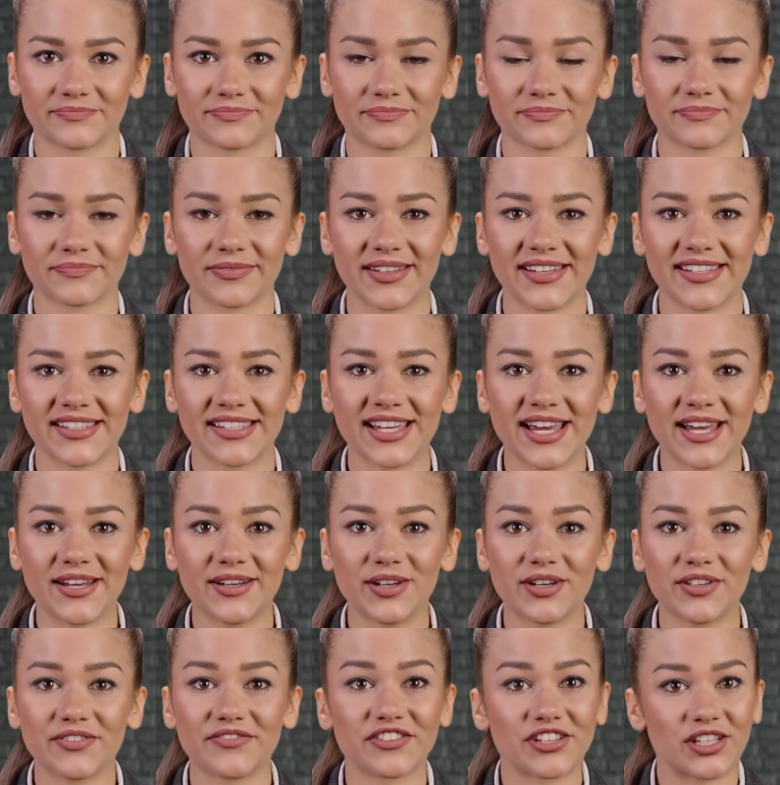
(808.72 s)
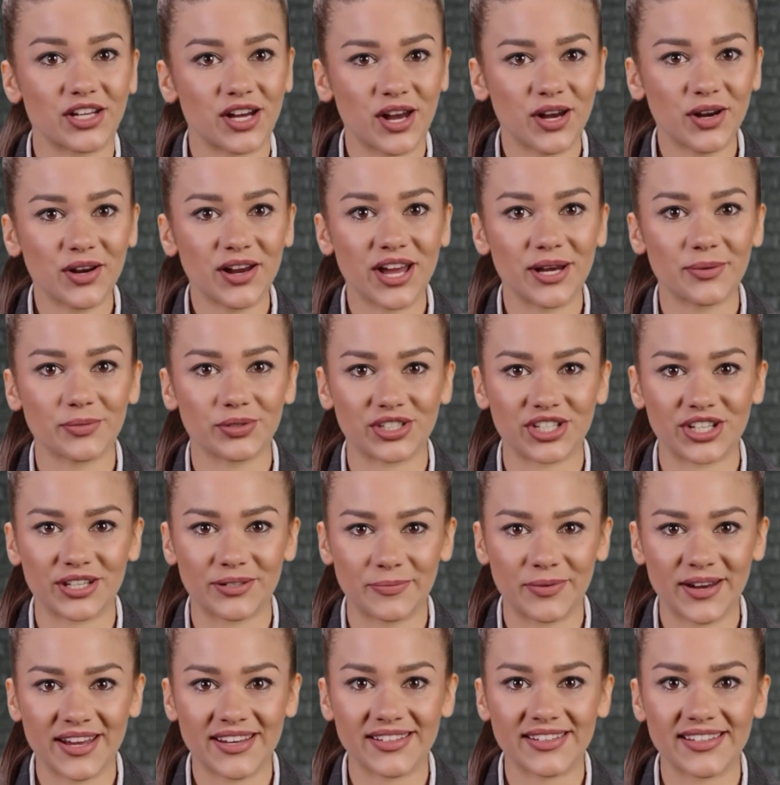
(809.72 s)
The seller of the call option
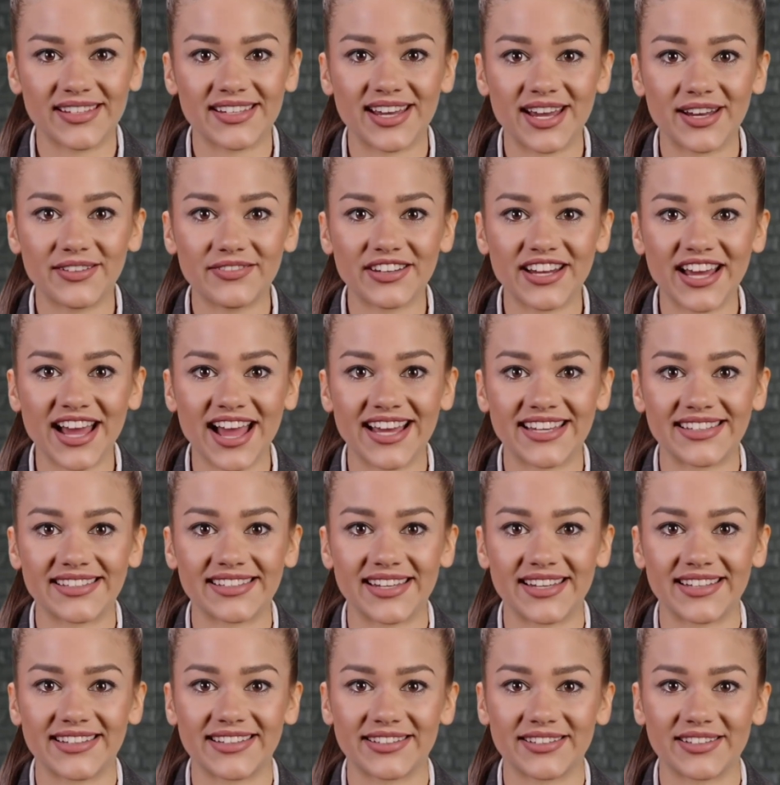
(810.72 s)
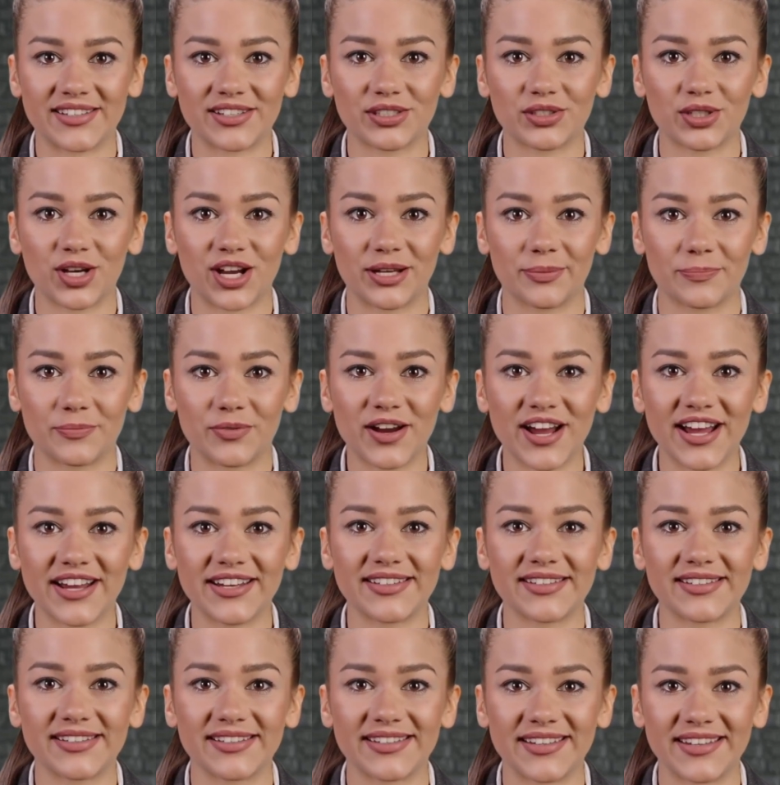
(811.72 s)
must sell the asset at the strike
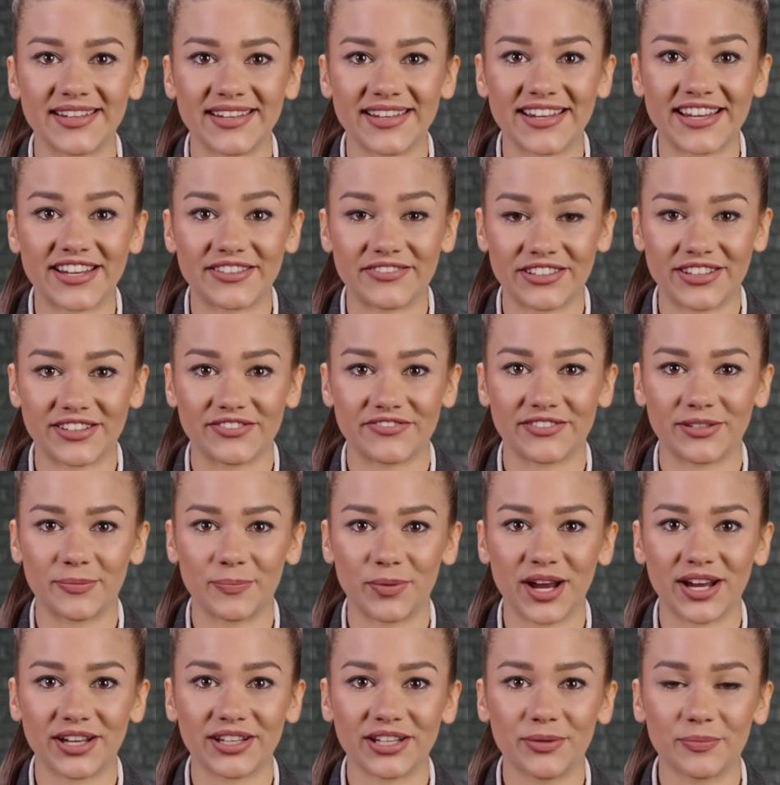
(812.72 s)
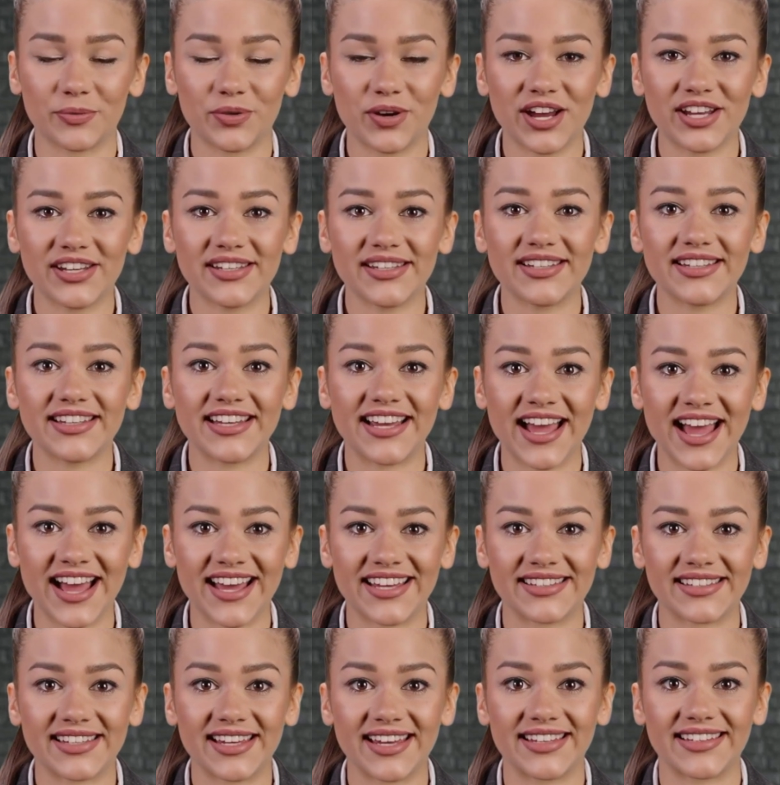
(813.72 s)
price, even if the market price of the
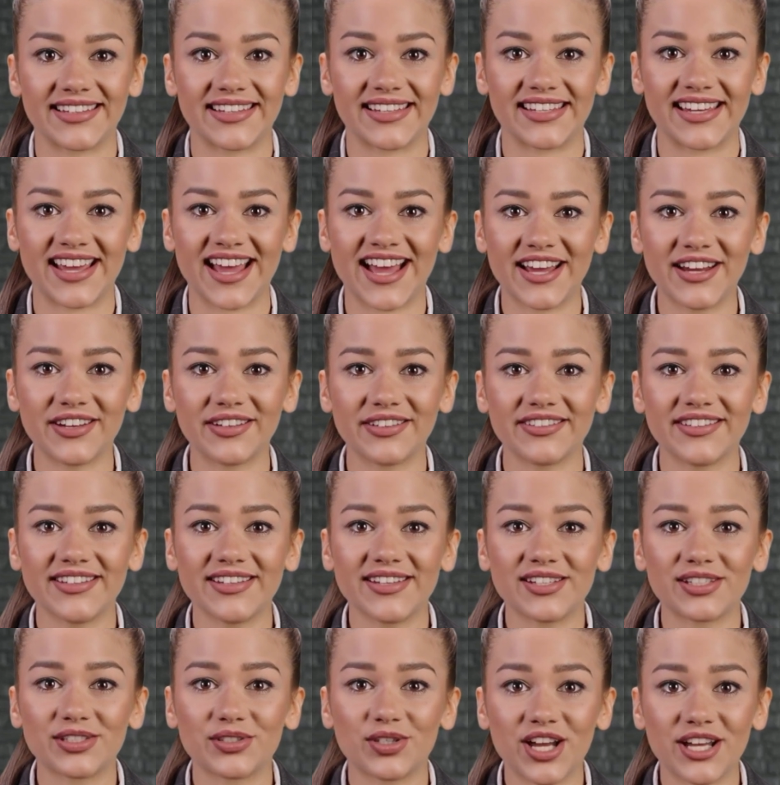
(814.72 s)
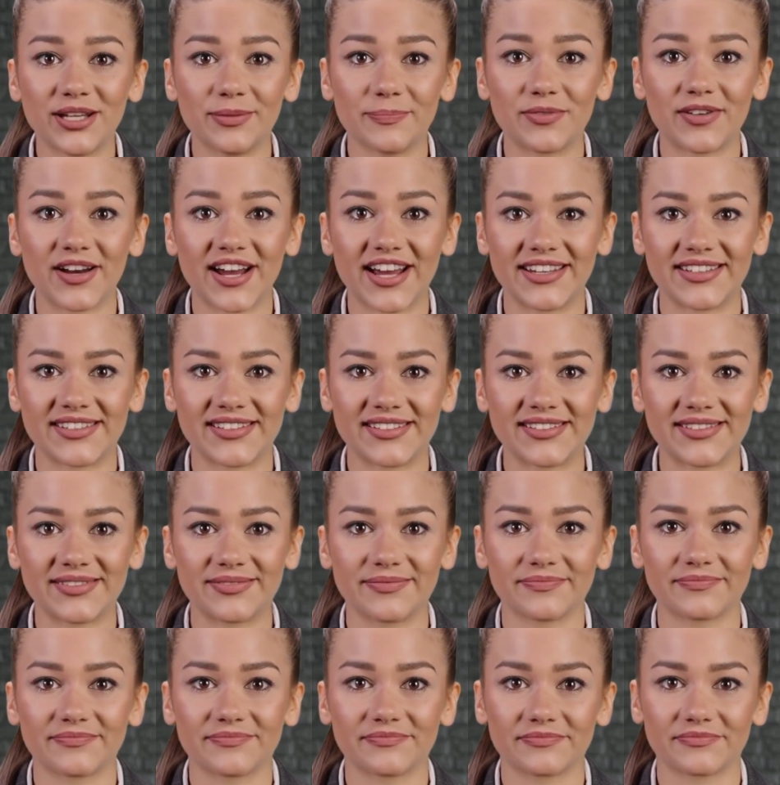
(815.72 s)
asset is higher than the strike price.
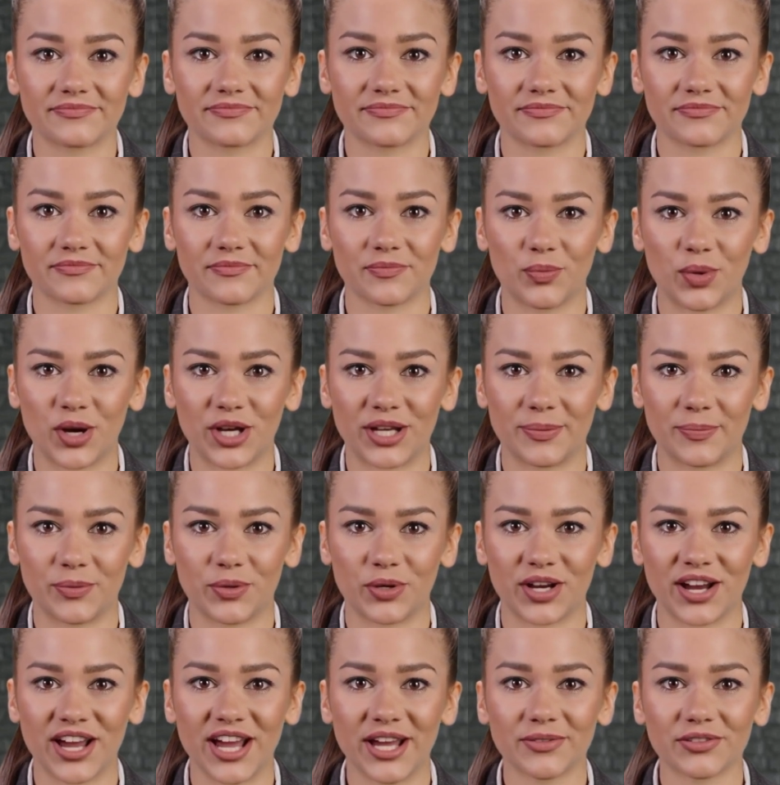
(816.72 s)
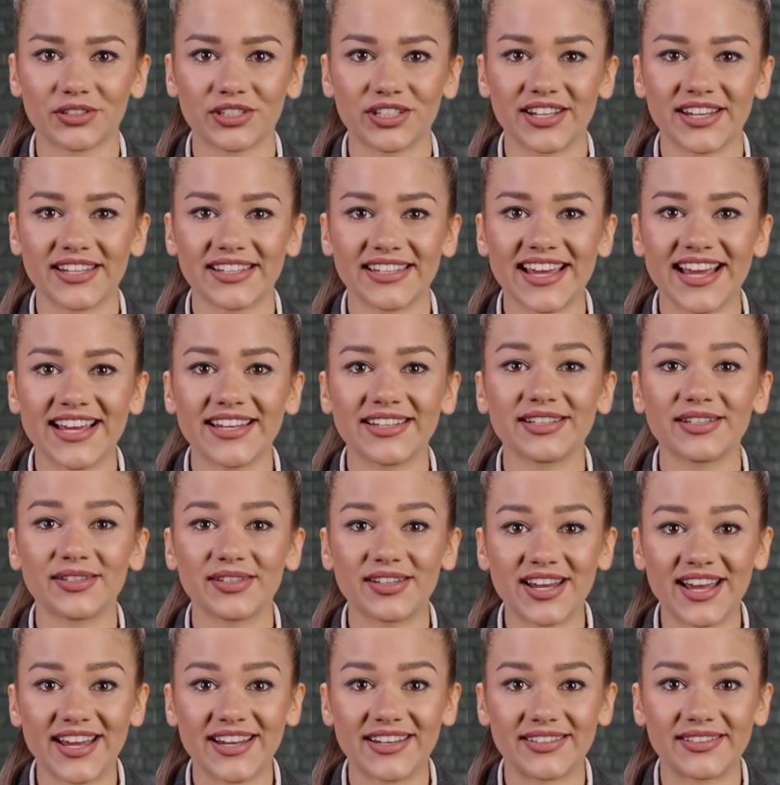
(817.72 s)
When a put option is
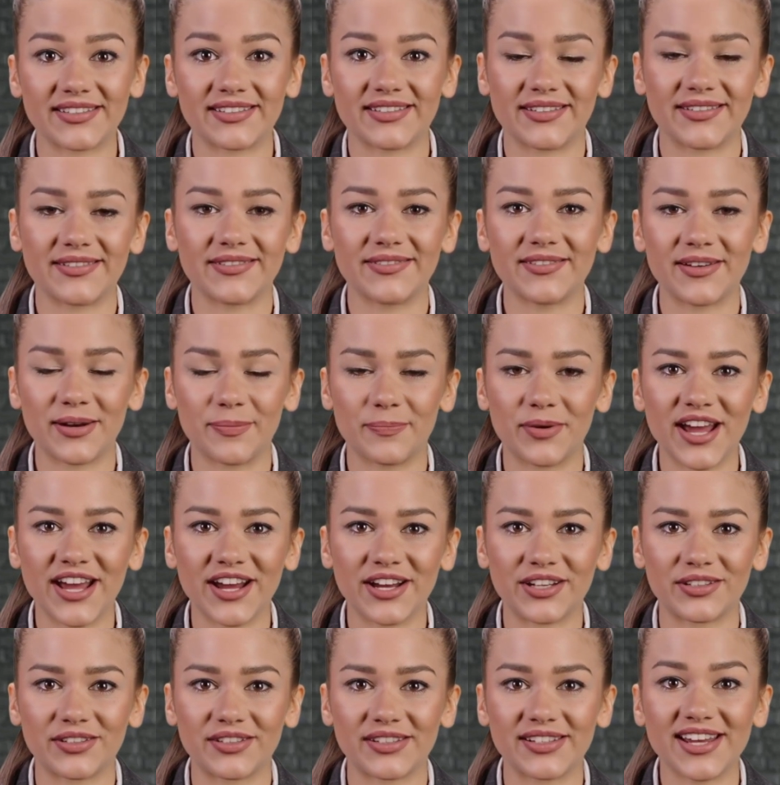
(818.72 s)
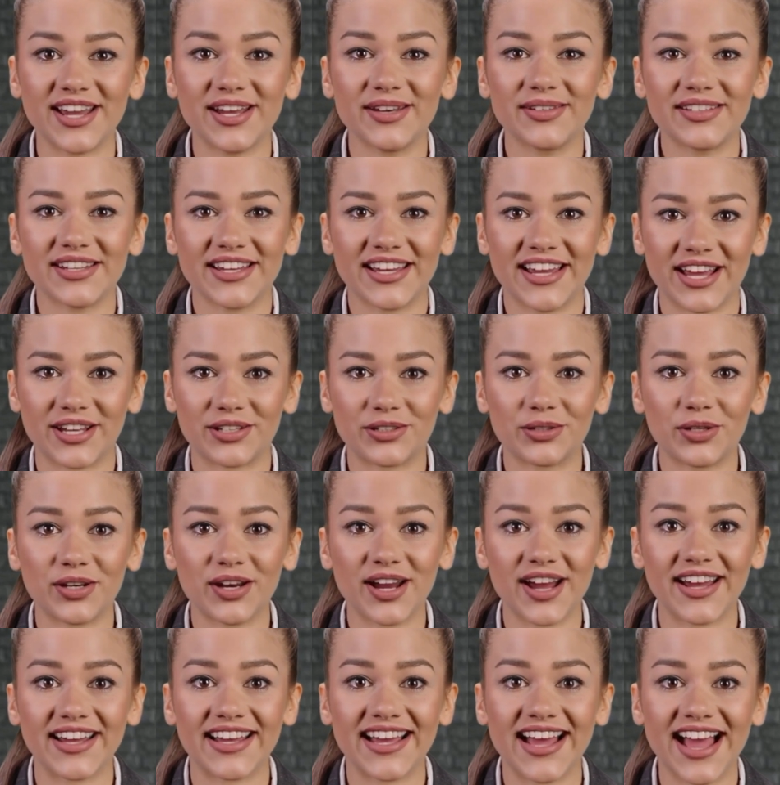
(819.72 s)
exercised, the buyer sells the
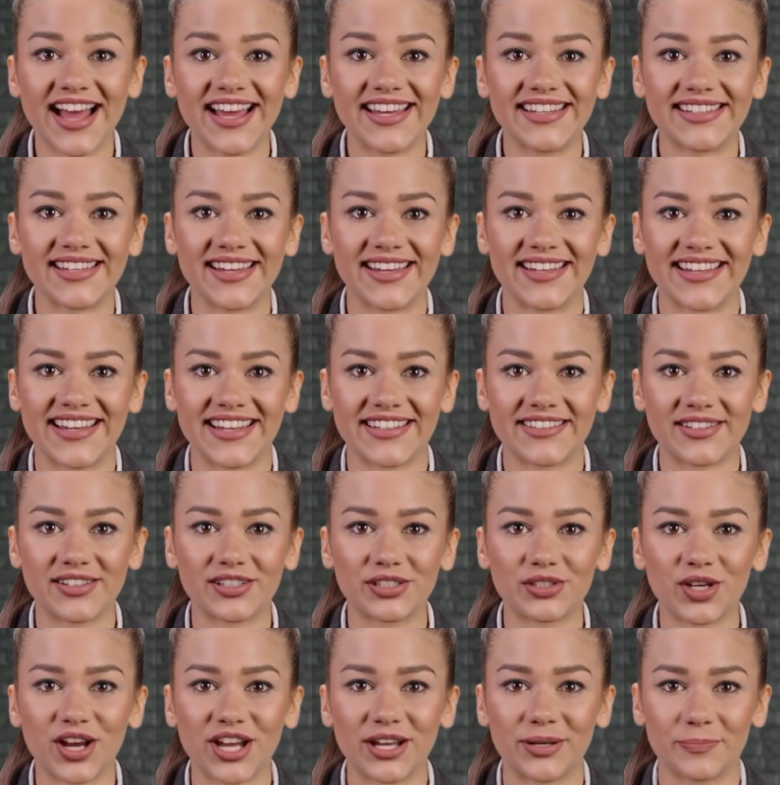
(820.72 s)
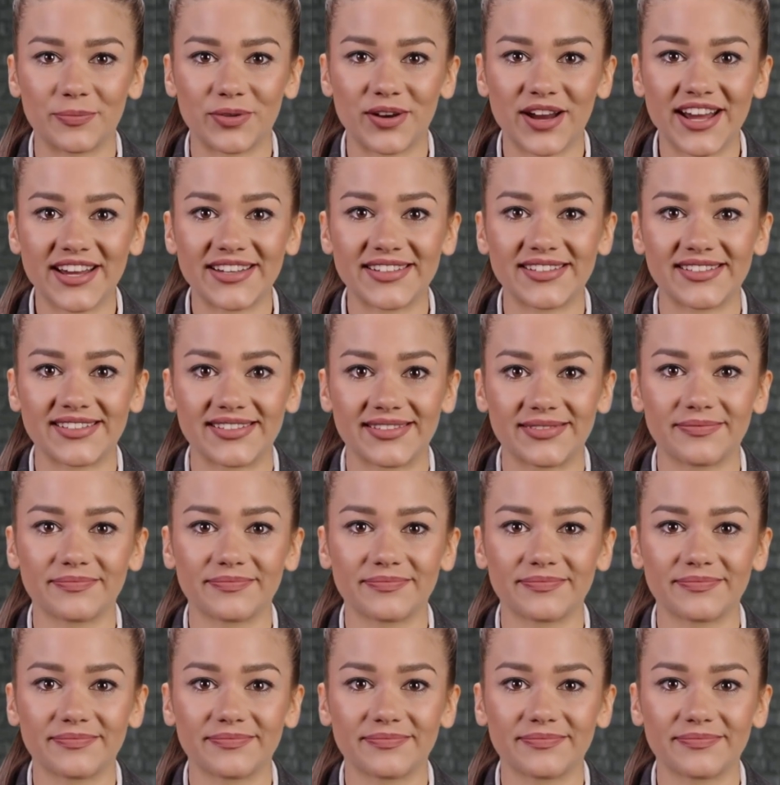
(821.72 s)
underlying asset at the strike price.